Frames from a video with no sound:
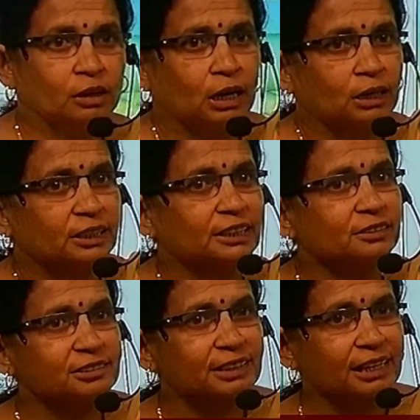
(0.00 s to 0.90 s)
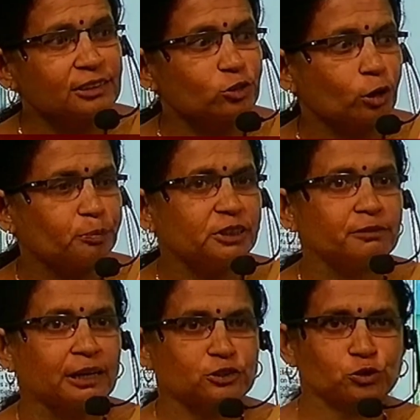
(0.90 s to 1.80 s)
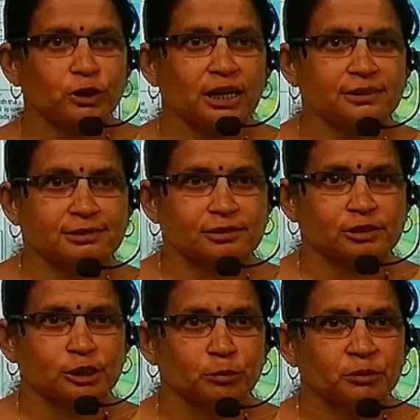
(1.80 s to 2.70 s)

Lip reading: In case of the vascular system,